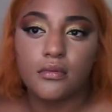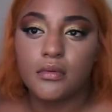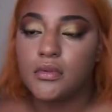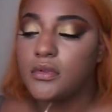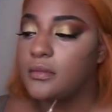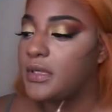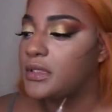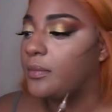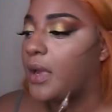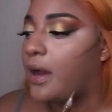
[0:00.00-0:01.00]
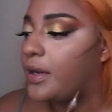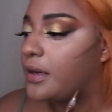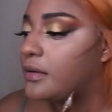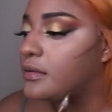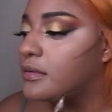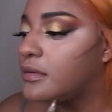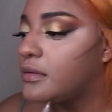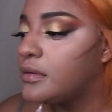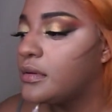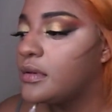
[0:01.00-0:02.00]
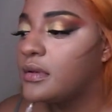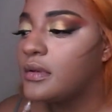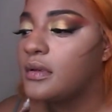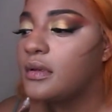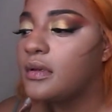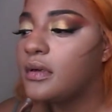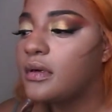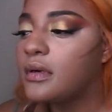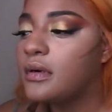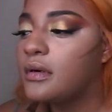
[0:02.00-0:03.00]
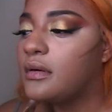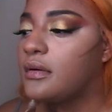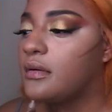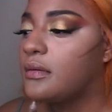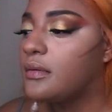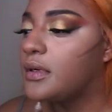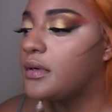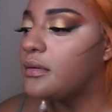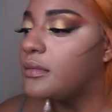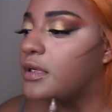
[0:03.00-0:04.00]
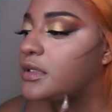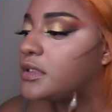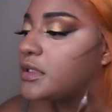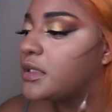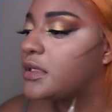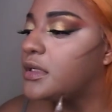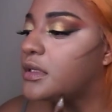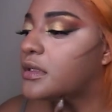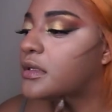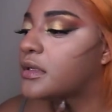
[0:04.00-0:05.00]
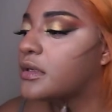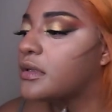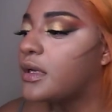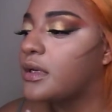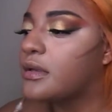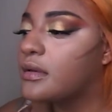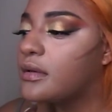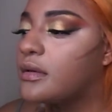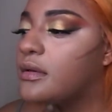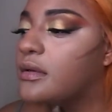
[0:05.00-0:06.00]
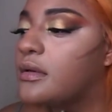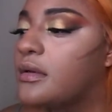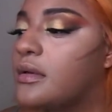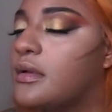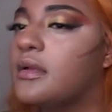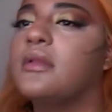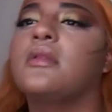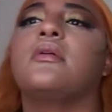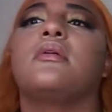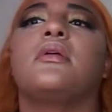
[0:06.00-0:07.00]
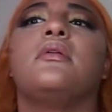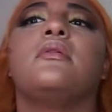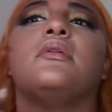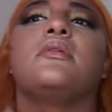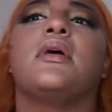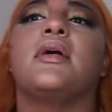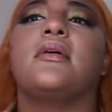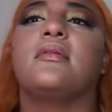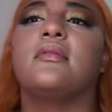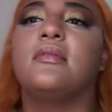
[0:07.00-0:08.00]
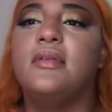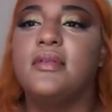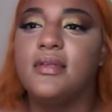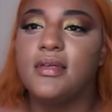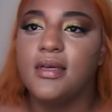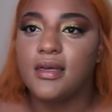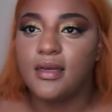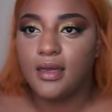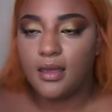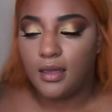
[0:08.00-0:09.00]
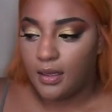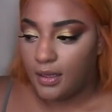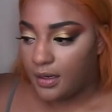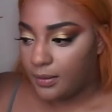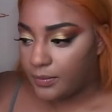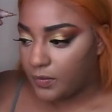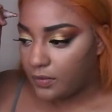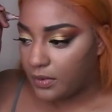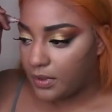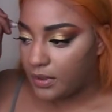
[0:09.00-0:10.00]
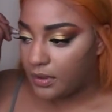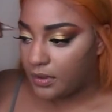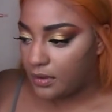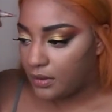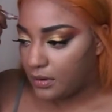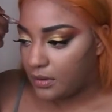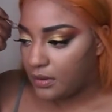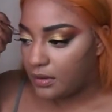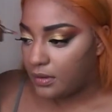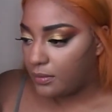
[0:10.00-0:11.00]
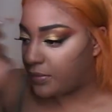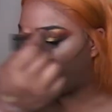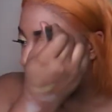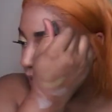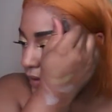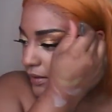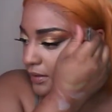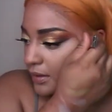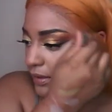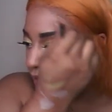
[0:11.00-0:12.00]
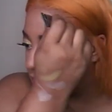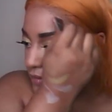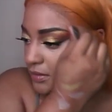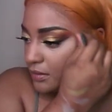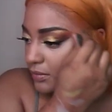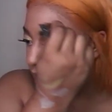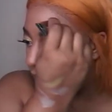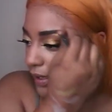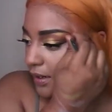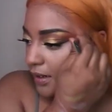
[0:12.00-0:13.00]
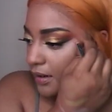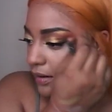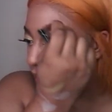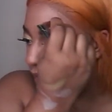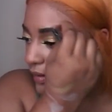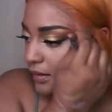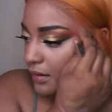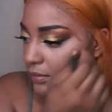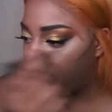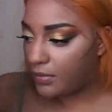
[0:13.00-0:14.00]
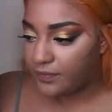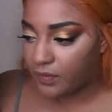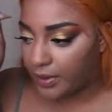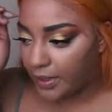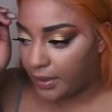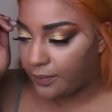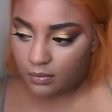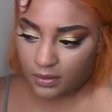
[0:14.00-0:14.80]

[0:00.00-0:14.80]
it just makes it poutier. And I'll go around my chin and then like literally do a triangle. And I'm going by the edges of my hair, my forehead.